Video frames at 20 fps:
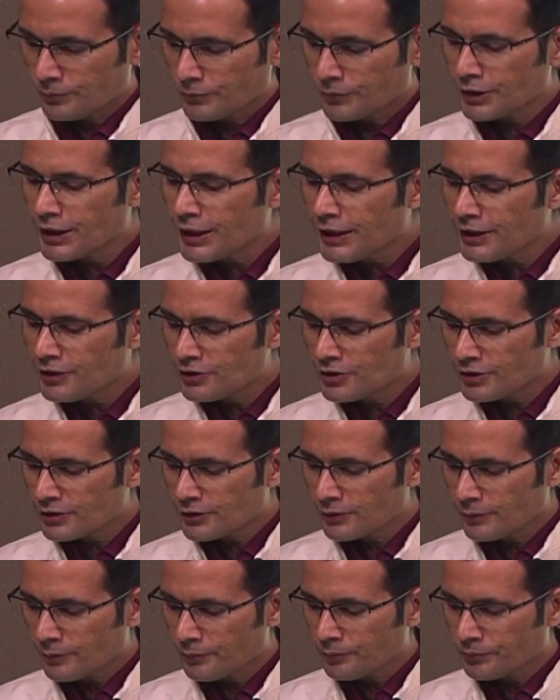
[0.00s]
needs
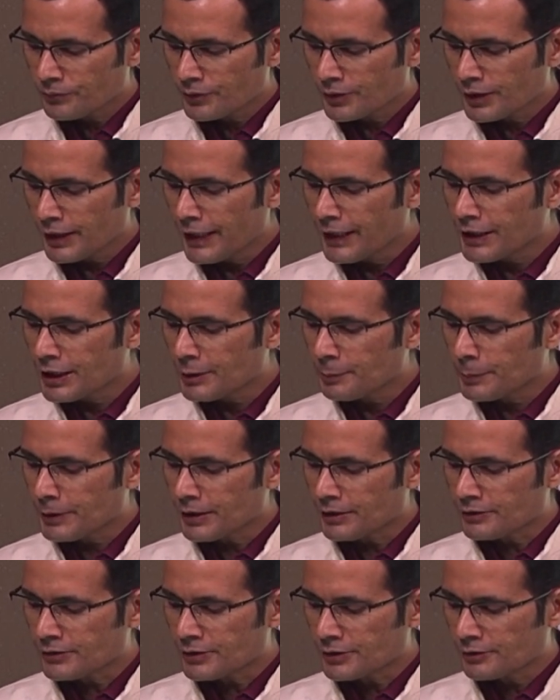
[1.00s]

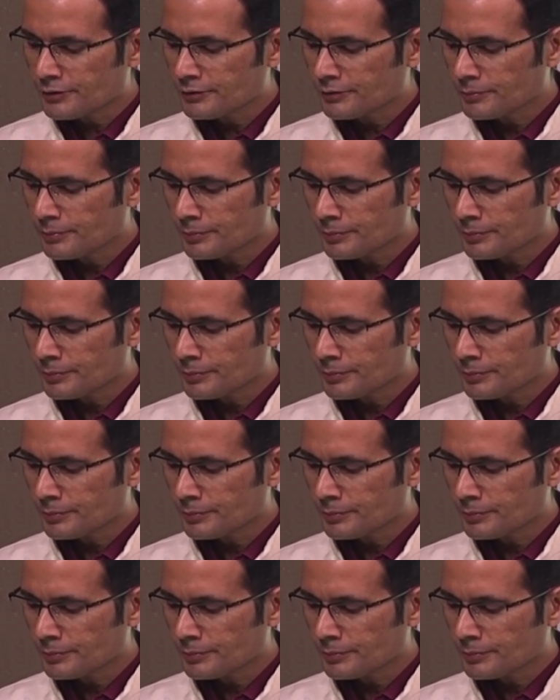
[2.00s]
ATPs.